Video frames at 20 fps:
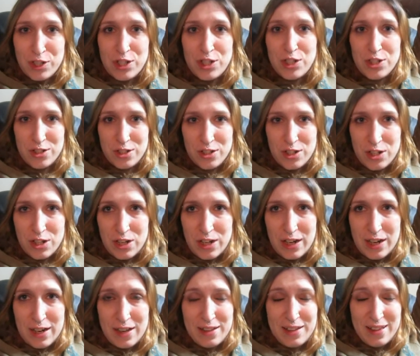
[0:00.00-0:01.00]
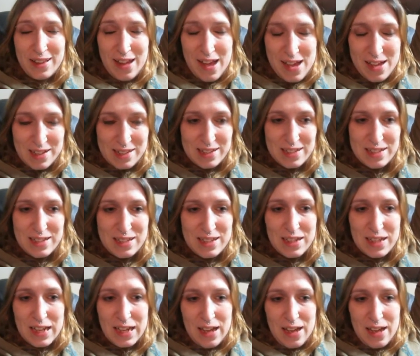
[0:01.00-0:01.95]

sure, unless